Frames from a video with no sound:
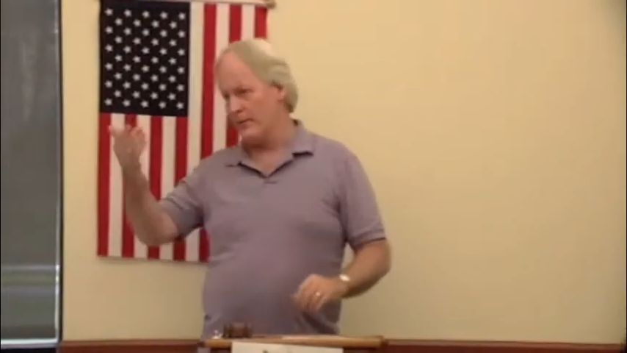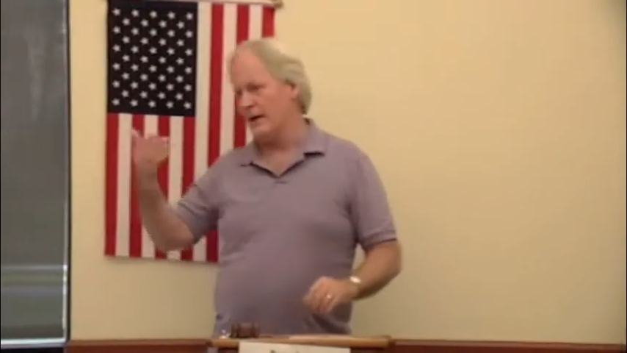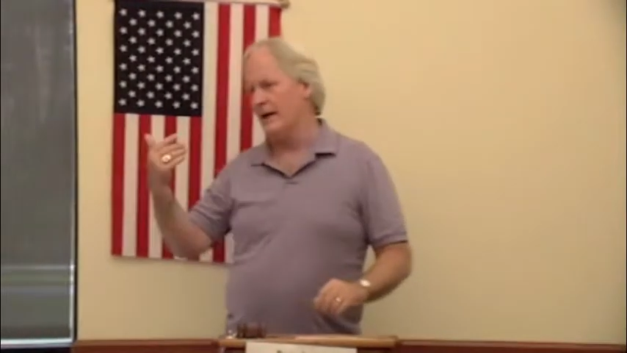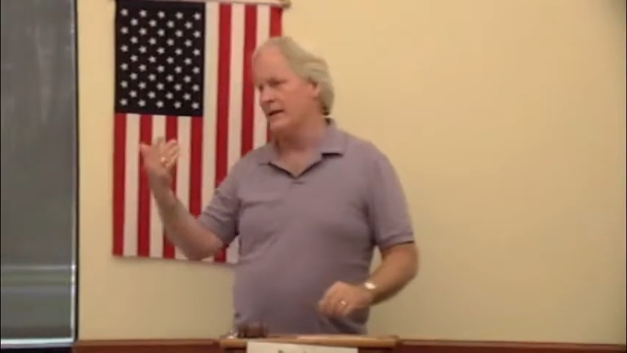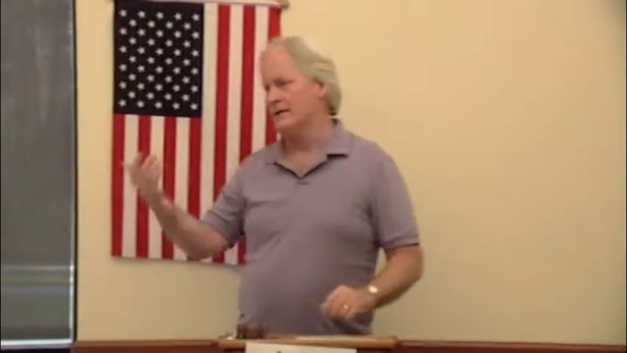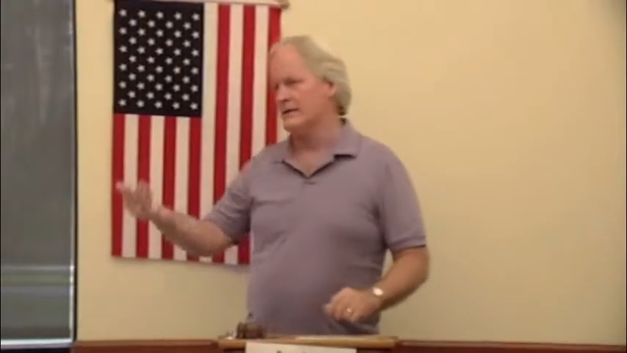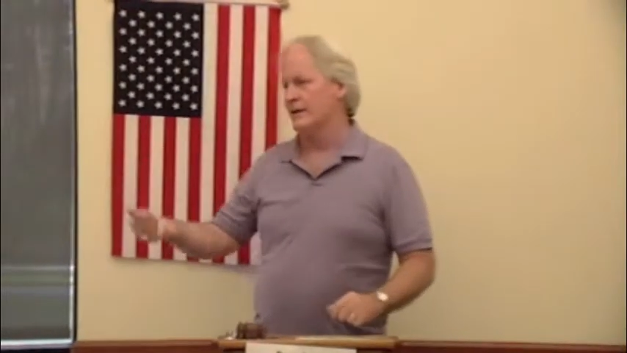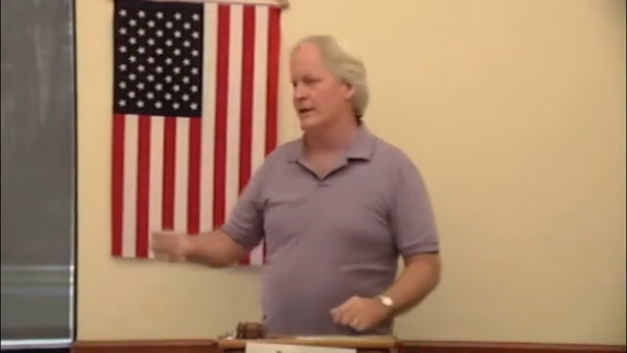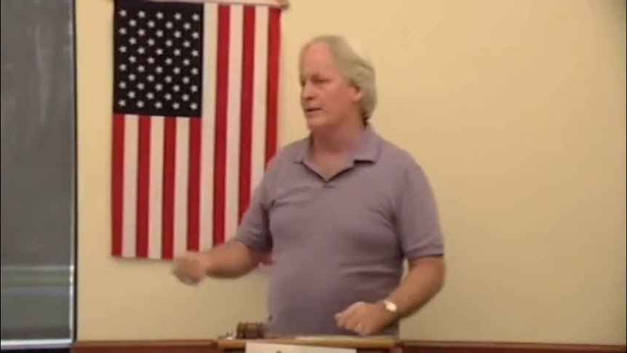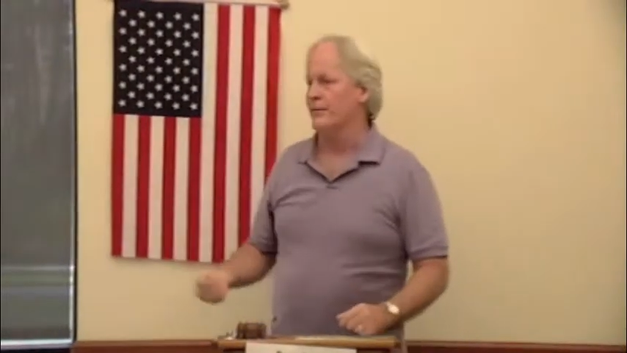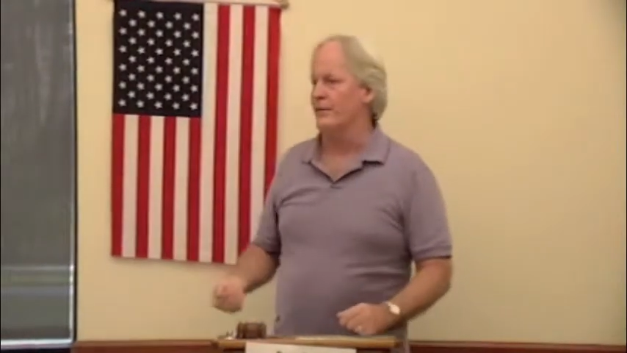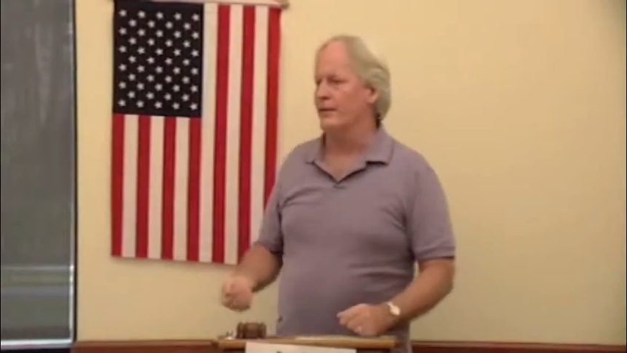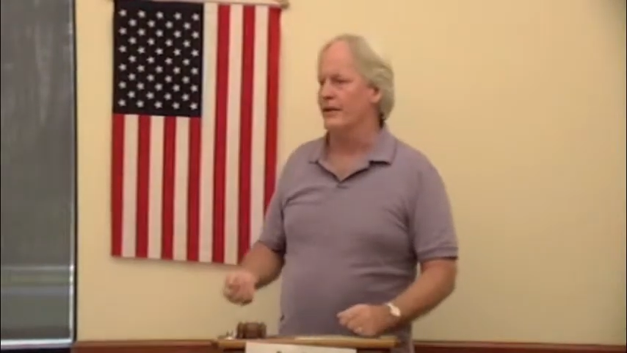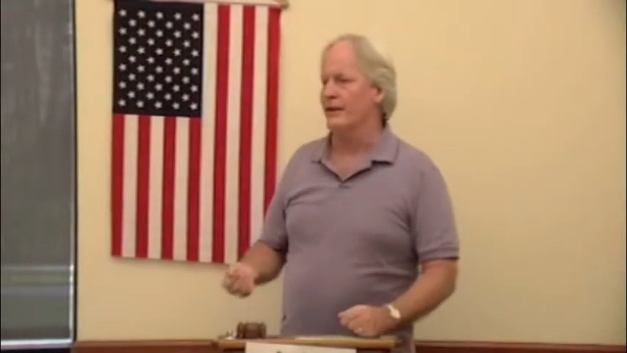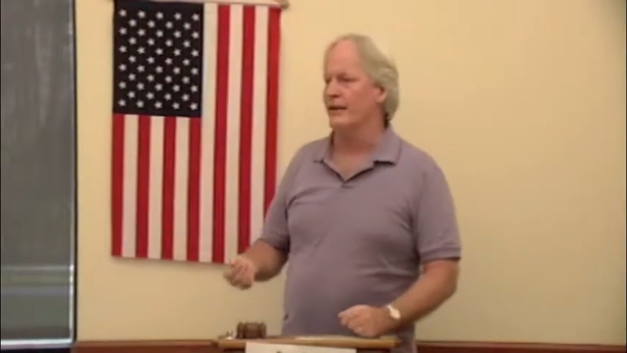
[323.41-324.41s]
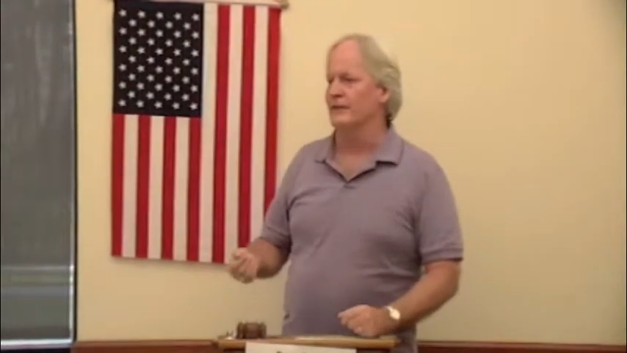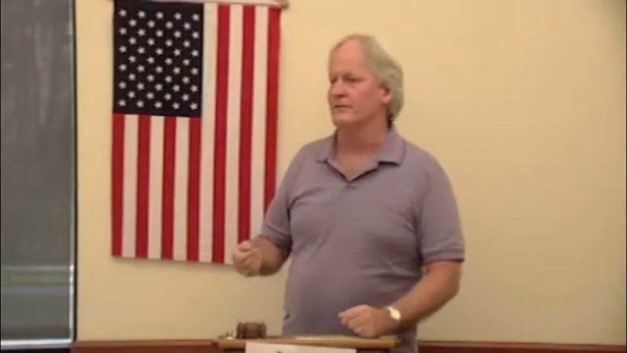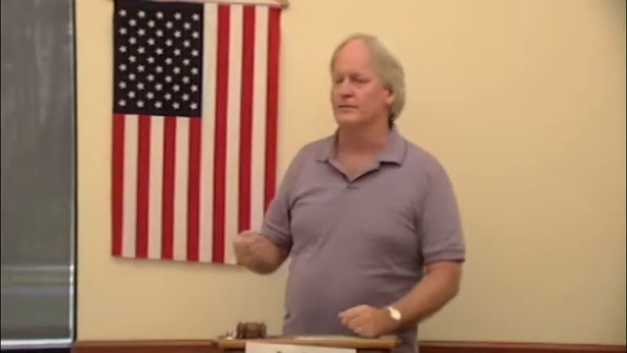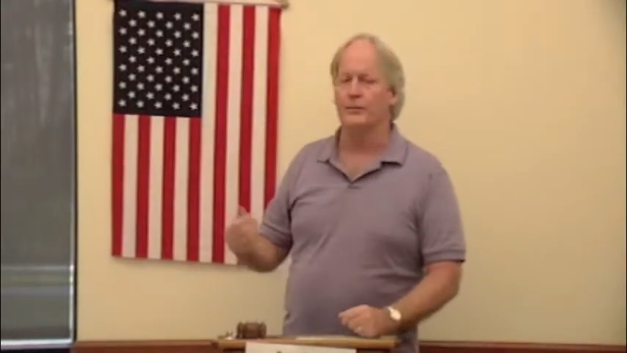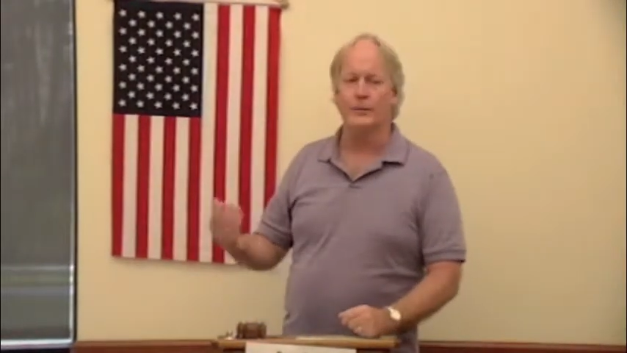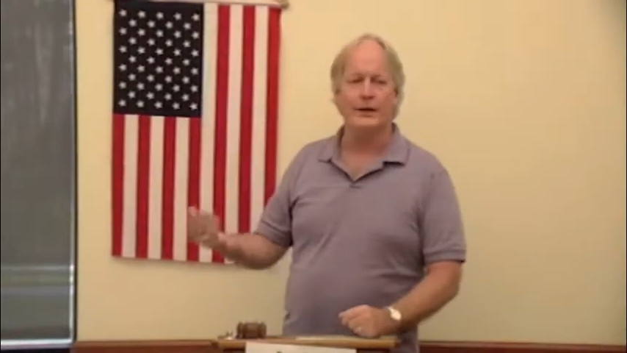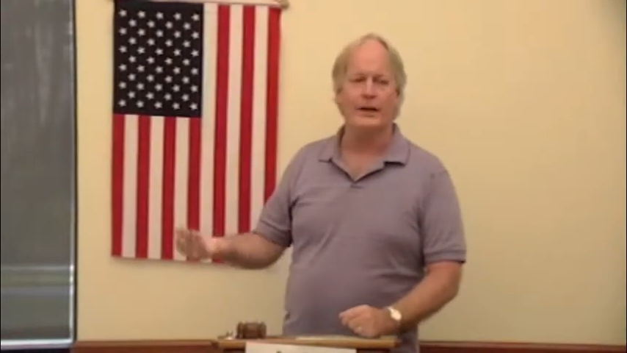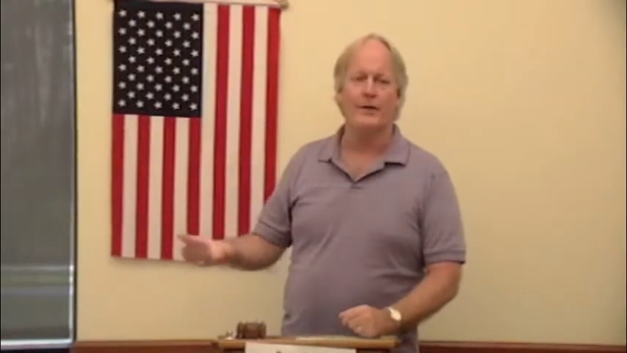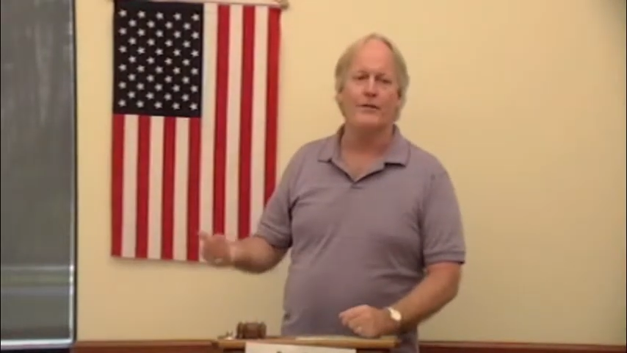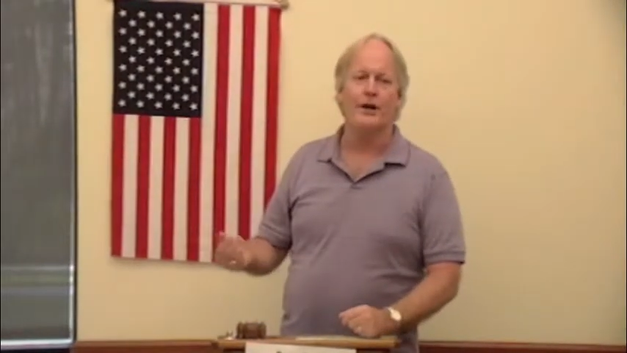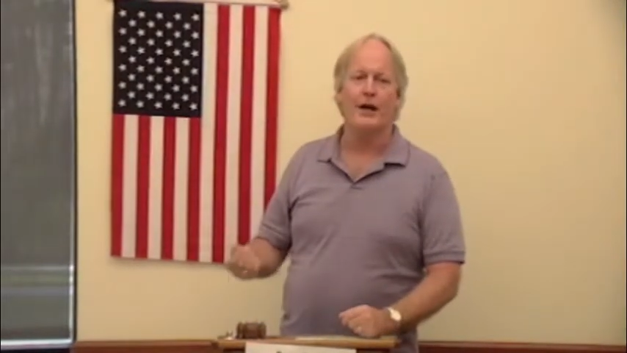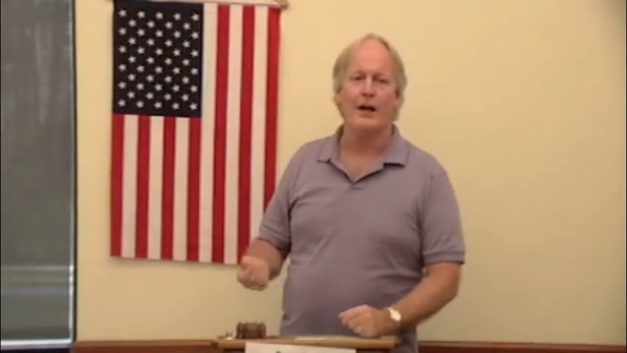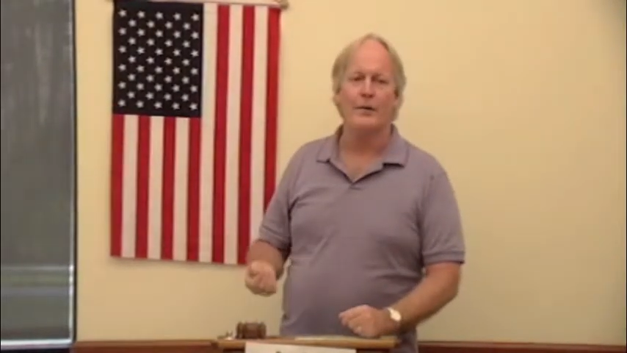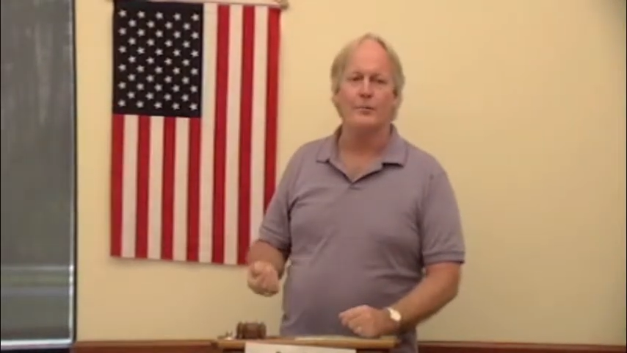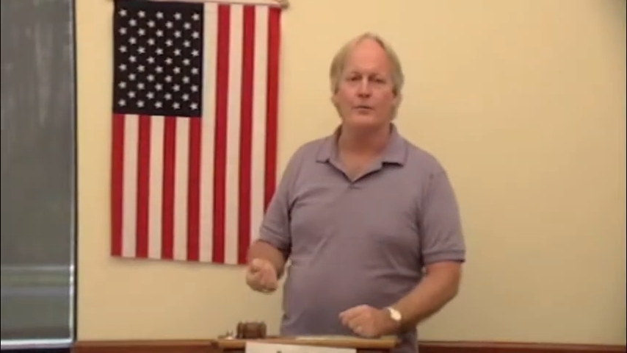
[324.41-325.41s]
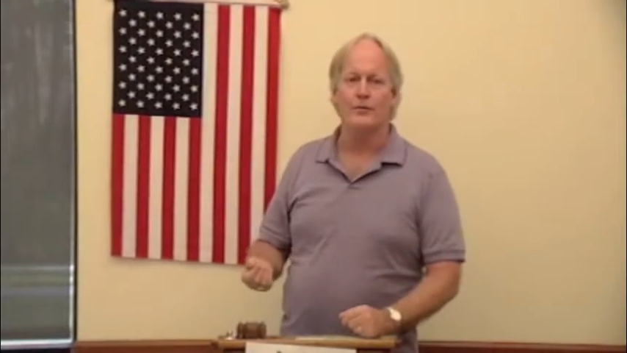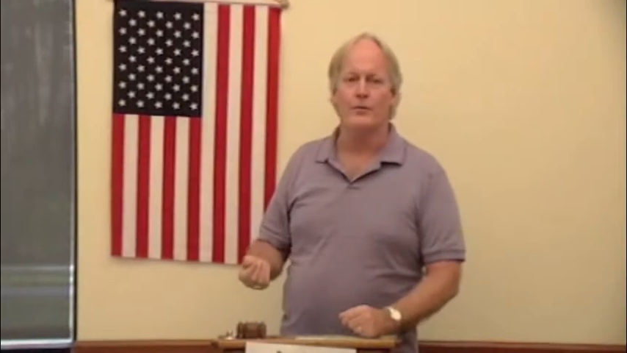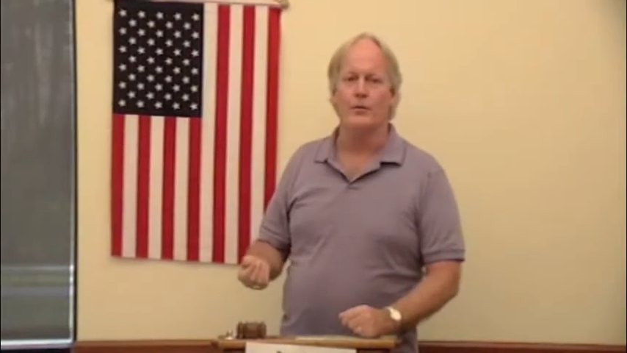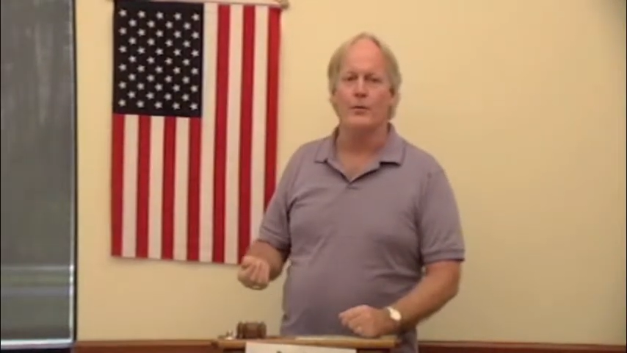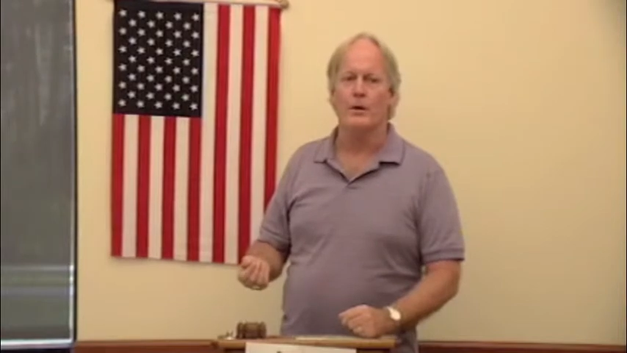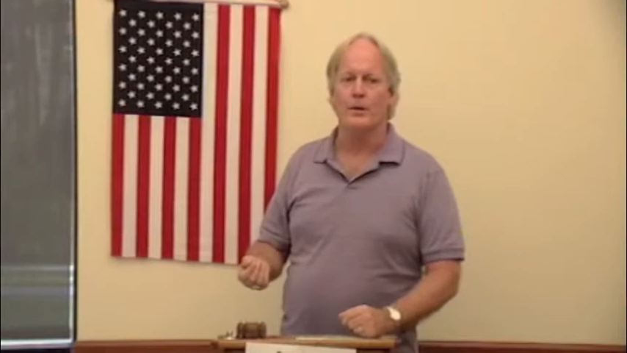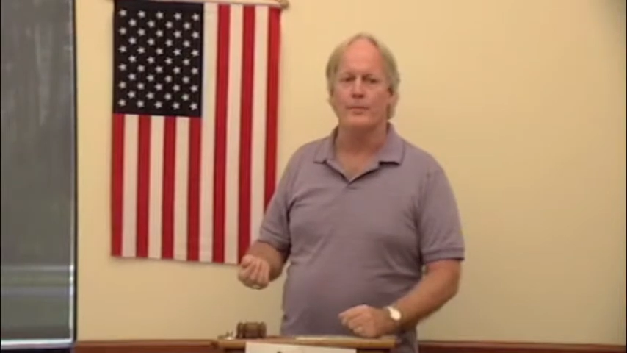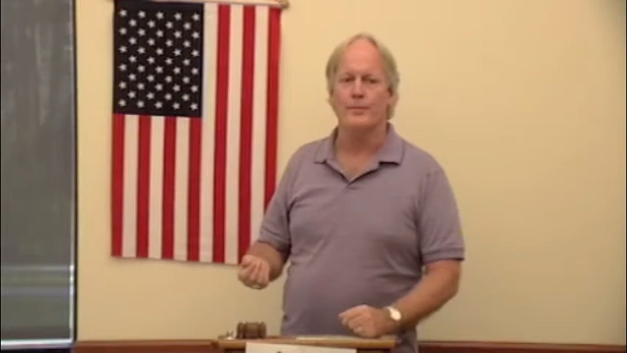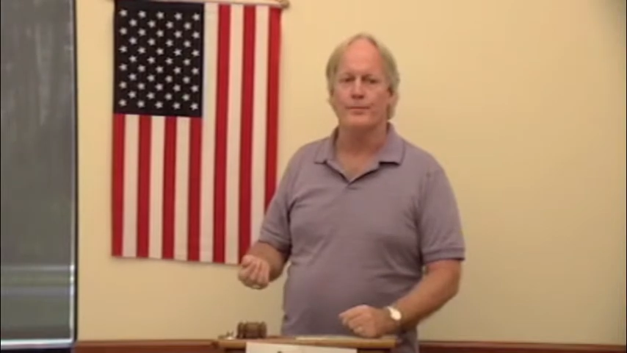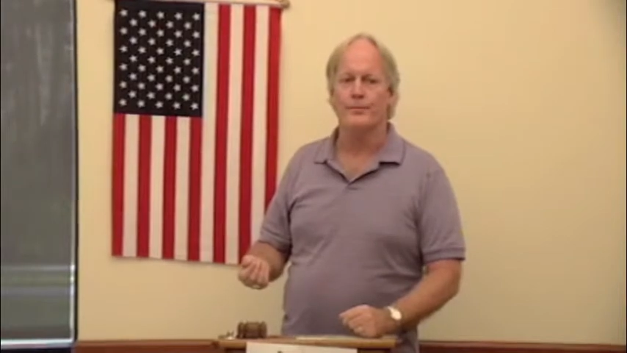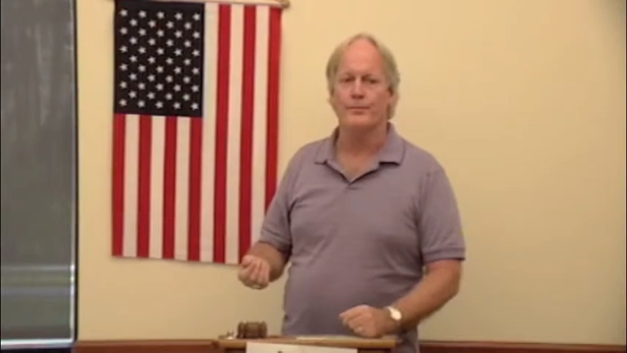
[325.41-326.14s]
minds to different things that we never had before.